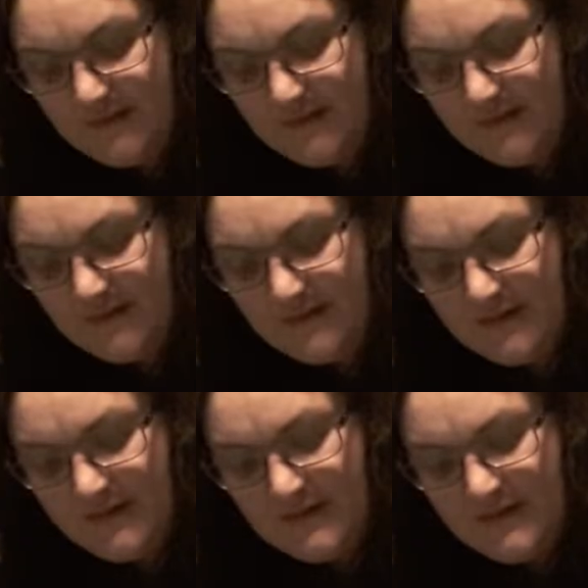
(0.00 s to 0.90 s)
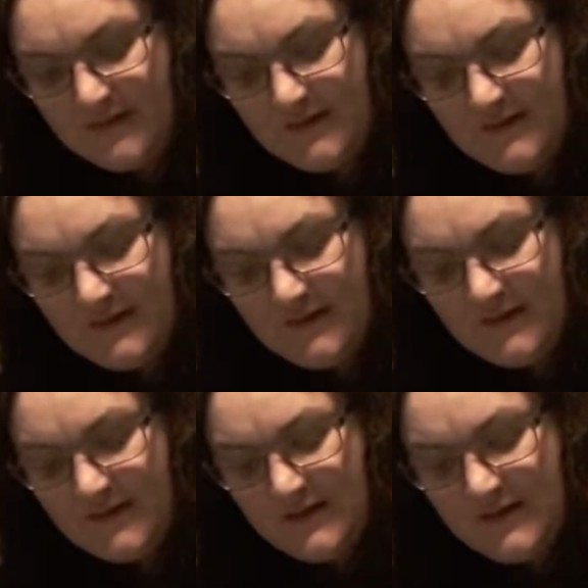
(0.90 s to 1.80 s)

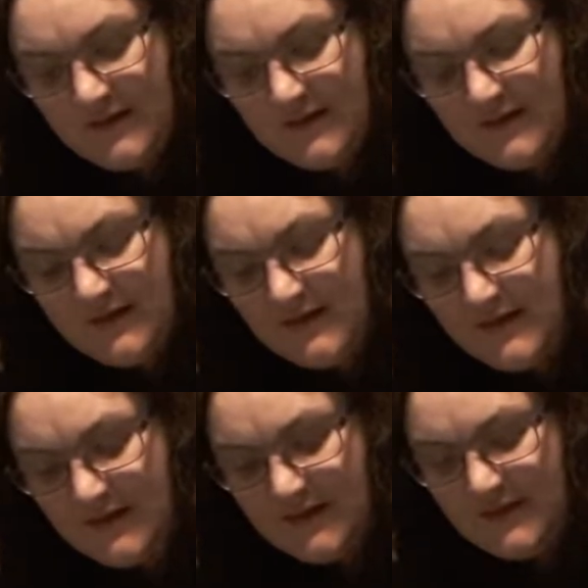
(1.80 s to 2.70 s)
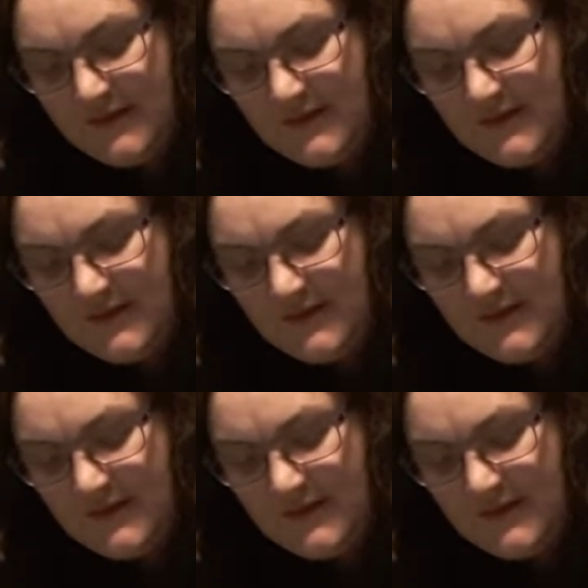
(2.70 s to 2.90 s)
Nobody speaks.